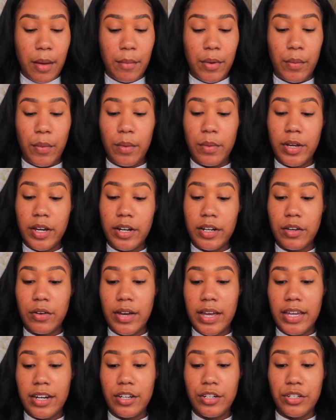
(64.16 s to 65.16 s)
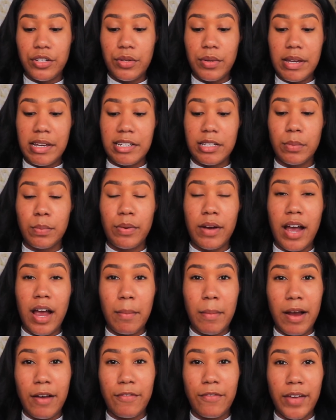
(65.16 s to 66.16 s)
But what we're going to go ahead and do is
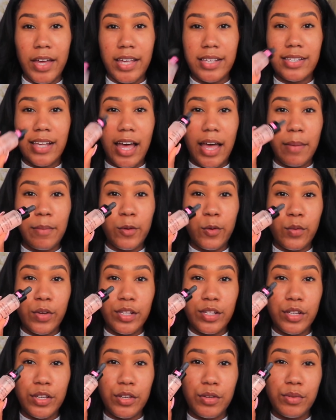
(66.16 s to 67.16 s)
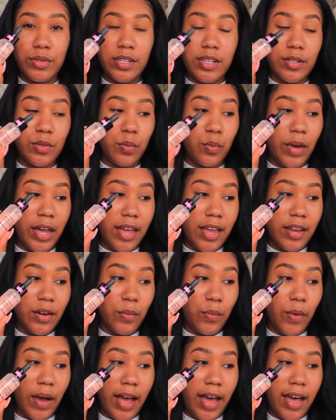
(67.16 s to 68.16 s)
prime our face. I'm going to use this Wet
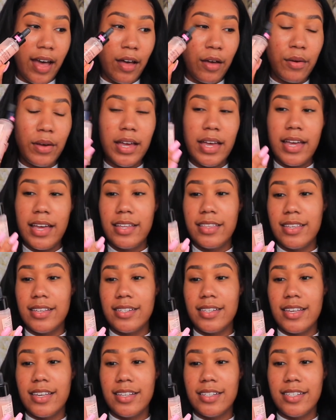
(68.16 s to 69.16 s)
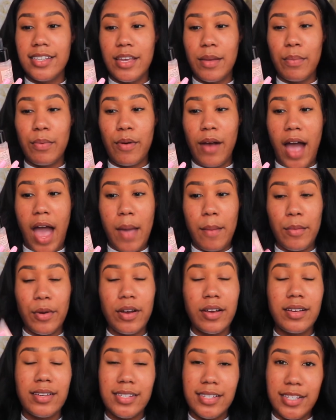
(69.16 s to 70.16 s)
n Wild. This is the
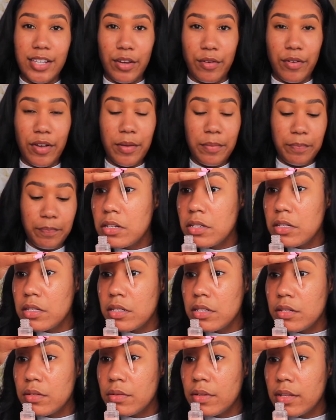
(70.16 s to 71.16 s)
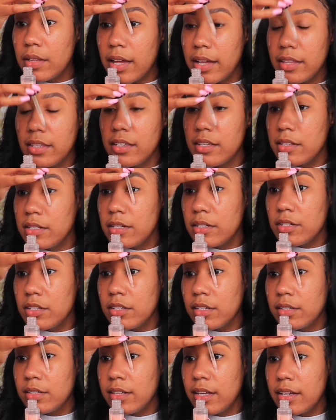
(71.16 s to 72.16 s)
primer serum. Just do it like this. It's
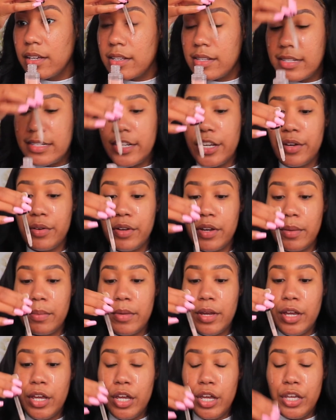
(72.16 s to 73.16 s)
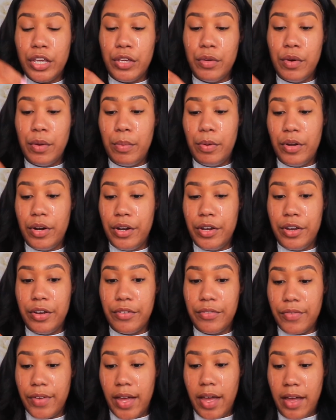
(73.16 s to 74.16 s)
just like a serum you would put on
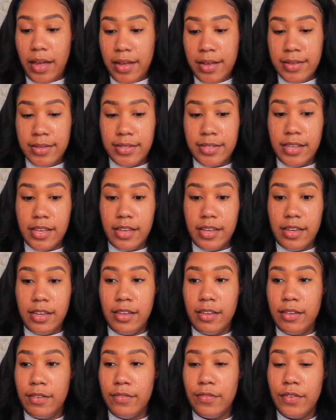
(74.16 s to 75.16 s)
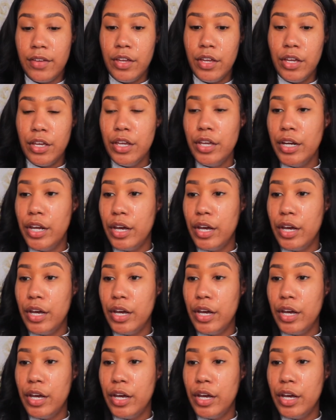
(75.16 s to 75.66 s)
your face if, you